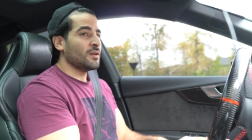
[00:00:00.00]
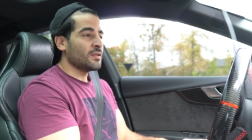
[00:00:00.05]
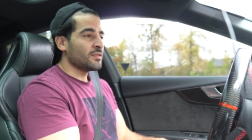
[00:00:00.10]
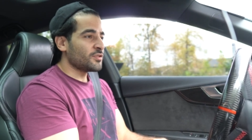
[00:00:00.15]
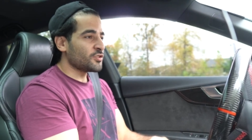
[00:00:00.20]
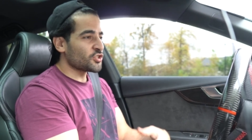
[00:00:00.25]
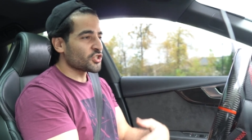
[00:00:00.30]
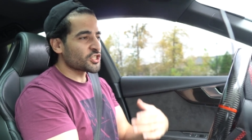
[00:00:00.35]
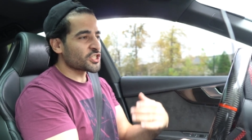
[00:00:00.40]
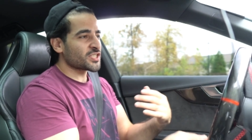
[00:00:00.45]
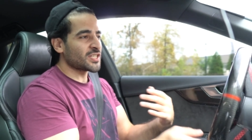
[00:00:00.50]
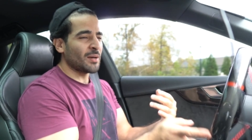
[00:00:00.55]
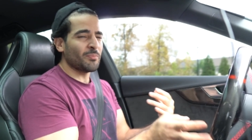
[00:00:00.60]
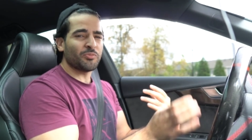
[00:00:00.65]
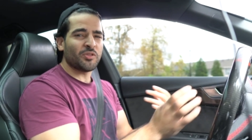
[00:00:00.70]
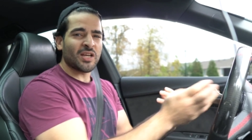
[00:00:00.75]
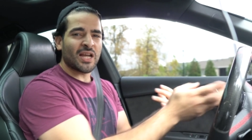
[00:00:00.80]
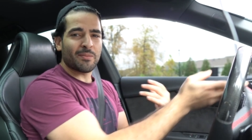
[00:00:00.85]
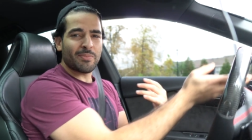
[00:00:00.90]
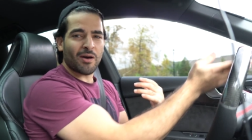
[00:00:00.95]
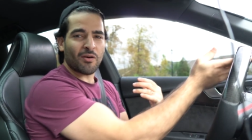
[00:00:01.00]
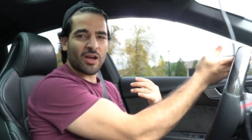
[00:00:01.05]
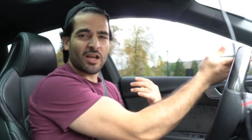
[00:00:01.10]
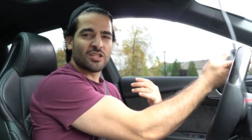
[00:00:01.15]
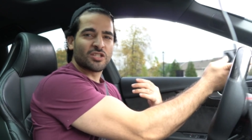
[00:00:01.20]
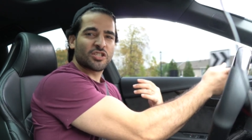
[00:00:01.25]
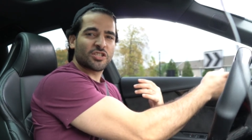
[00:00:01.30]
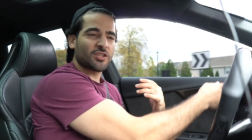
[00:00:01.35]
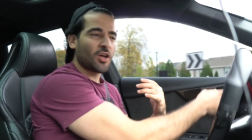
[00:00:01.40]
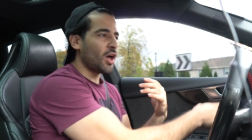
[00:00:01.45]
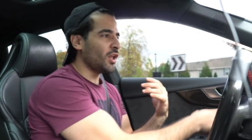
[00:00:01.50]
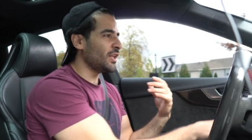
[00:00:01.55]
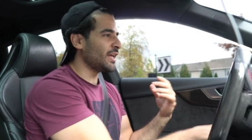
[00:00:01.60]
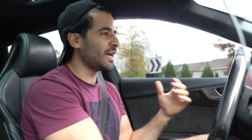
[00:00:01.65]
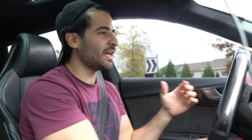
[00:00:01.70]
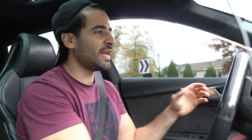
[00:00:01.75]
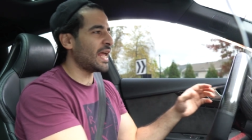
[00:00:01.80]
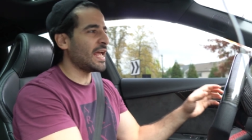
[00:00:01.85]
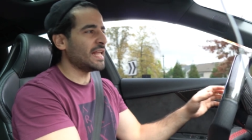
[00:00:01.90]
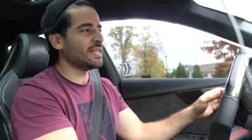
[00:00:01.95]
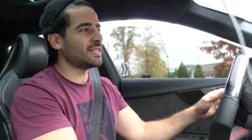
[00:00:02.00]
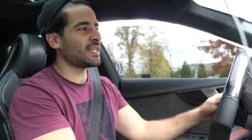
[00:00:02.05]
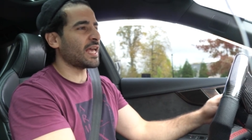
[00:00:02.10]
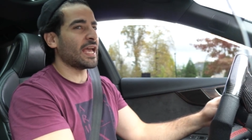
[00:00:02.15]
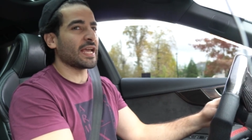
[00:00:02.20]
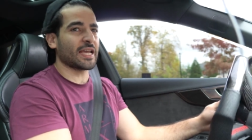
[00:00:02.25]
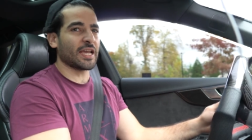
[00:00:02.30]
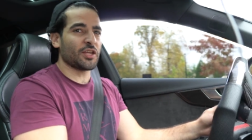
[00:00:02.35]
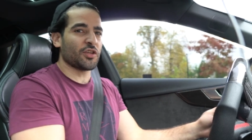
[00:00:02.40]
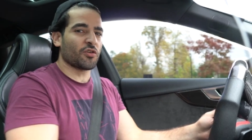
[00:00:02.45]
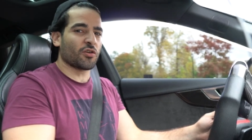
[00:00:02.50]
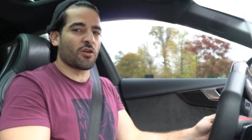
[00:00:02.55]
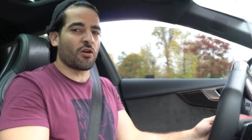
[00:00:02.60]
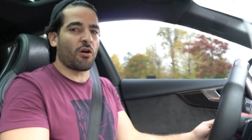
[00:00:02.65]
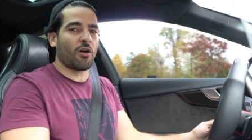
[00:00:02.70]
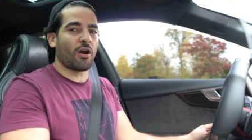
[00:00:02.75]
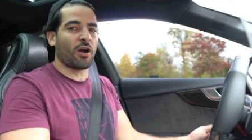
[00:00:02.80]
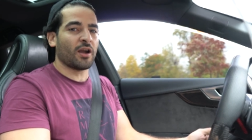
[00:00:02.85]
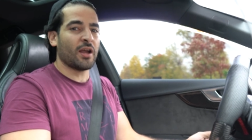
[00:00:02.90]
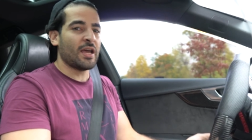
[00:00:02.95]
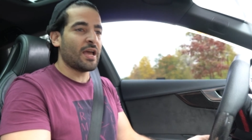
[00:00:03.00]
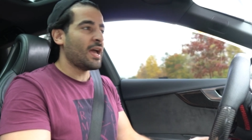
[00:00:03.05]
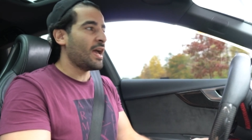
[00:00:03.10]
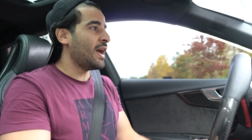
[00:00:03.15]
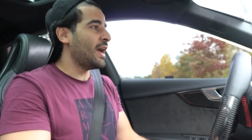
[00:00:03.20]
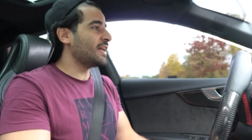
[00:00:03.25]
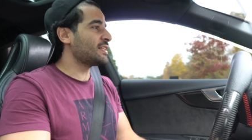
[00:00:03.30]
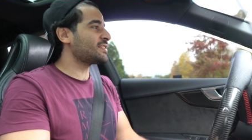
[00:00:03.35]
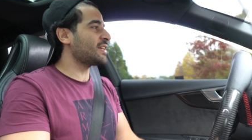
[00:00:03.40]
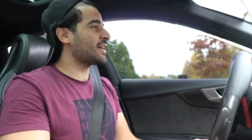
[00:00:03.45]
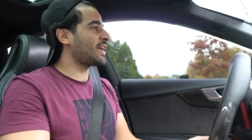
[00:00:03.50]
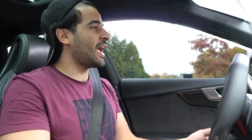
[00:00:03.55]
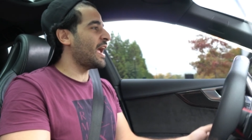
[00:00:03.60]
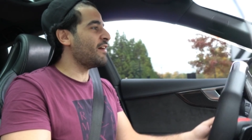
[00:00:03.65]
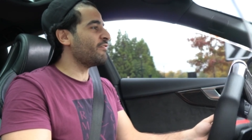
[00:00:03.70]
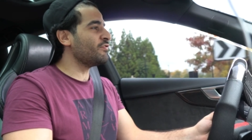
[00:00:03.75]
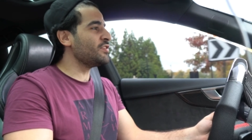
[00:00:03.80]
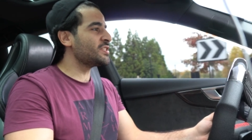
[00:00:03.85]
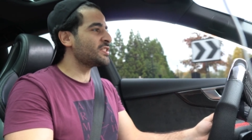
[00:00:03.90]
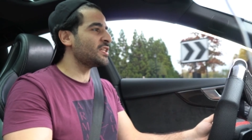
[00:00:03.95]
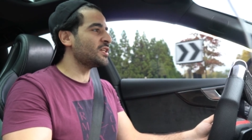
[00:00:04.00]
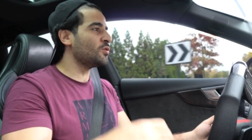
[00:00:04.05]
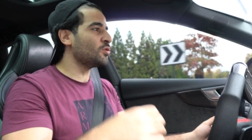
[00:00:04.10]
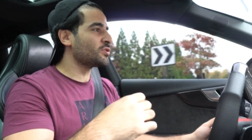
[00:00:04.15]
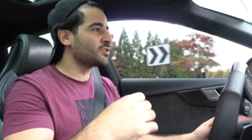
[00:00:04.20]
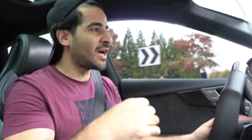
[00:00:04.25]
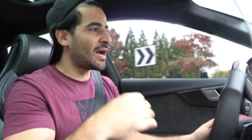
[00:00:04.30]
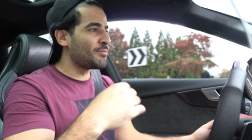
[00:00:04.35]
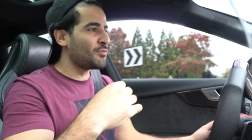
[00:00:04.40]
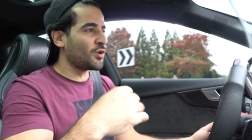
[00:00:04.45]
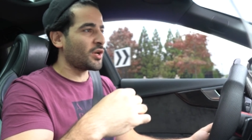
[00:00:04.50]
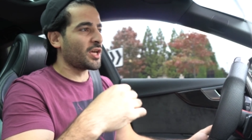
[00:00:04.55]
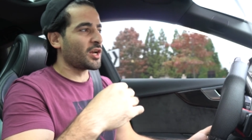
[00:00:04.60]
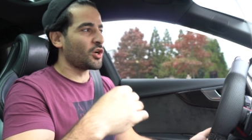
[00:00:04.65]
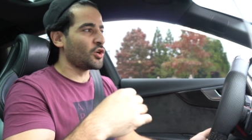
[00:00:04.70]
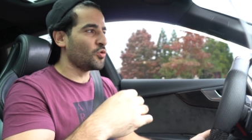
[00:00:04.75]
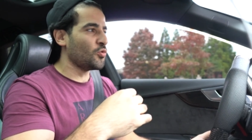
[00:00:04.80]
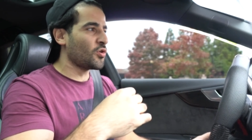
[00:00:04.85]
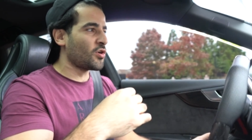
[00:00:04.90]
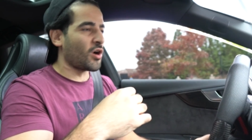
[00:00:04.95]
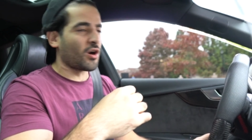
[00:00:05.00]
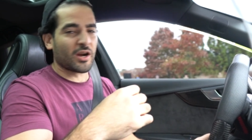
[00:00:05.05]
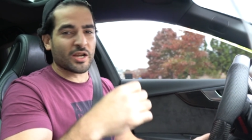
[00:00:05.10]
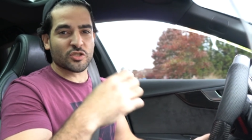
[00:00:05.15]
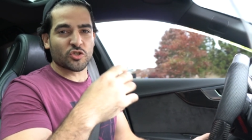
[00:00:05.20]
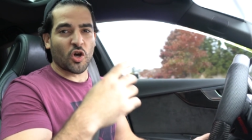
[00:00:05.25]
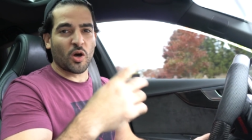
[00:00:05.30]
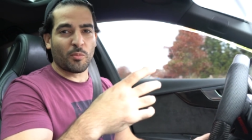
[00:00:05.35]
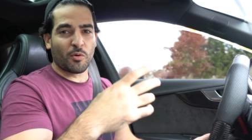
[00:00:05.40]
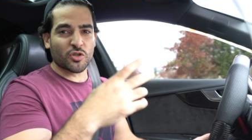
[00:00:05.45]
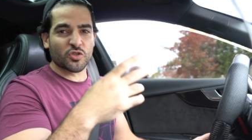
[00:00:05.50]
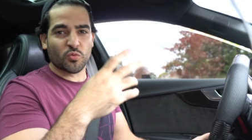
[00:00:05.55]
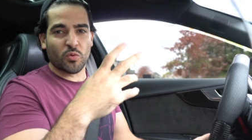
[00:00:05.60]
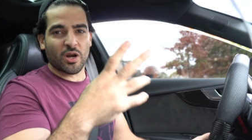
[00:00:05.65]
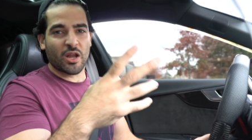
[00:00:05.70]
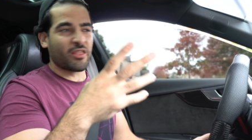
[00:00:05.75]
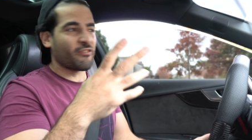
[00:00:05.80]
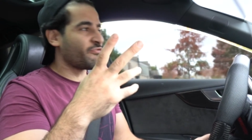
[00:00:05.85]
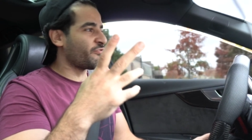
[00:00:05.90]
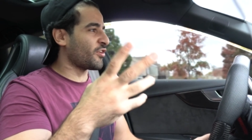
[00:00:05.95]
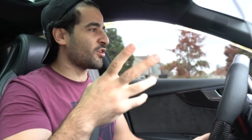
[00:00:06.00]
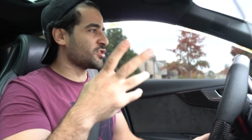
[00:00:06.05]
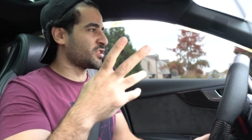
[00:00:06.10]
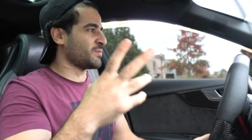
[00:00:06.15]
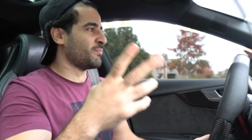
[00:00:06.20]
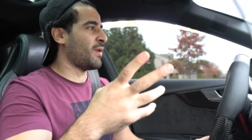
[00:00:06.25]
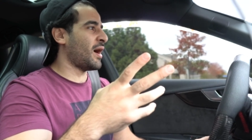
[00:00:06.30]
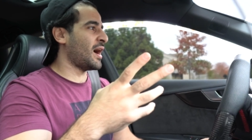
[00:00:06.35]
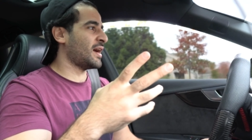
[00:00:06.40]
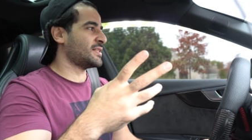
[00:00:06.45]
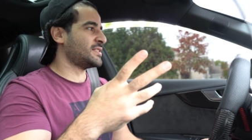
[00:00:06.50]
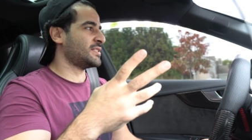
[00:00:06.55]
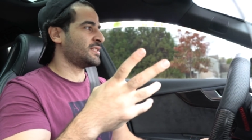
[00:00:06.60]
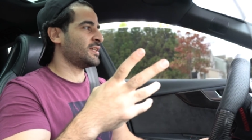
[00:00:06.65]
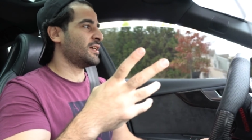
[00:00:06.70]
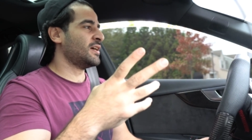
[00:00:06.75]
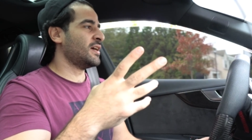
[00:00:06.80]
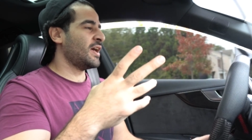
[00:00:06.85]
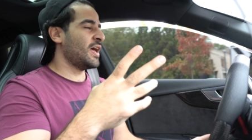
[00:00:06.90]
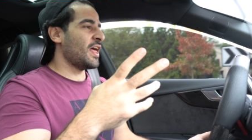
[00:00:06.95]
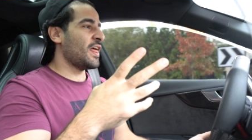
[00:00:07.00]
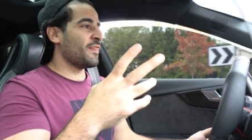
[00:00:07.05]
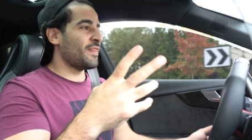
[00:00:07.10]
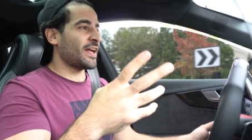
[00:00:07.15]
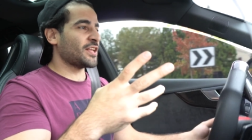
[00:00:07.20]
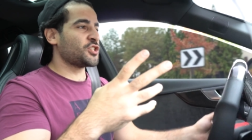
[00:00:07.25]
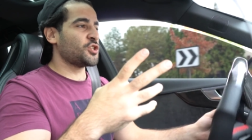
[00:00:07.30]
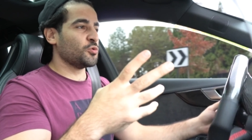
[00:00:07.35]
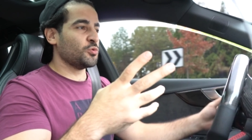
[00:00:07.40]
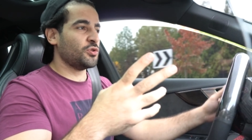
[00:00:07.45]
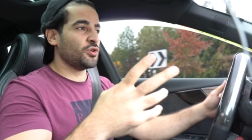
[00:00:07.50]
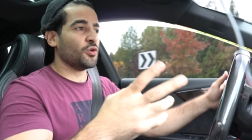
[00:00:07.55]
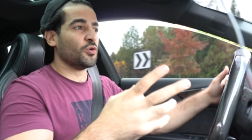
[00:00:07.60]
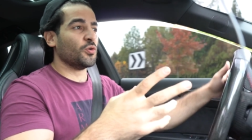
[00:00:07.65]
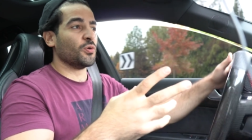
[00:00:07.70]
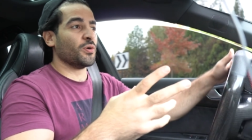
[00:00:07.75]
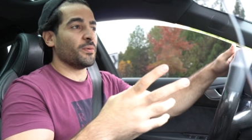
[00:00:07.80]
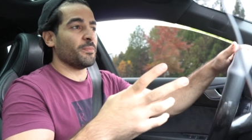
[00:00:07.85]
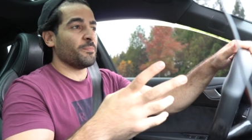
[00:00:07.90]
There's just something about installing an intake in your car. It's like every single time you get a new car, it's almost one of the first mods that you do.